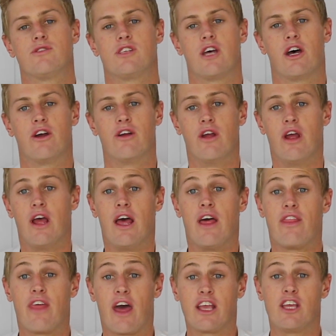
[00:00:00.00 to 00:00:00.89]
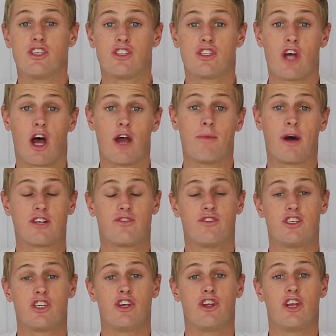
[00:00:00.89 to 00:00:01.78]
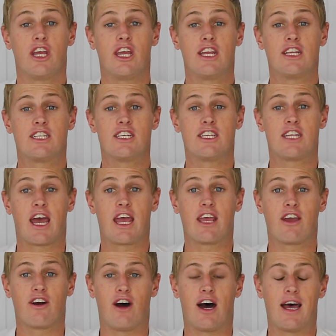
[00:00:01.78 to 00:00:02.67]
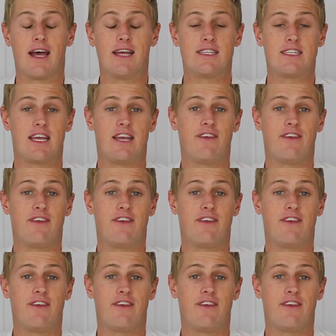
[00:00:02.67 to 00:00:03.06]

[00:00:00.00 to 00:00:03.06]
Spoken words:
So thank you so much for tuning in today, guys.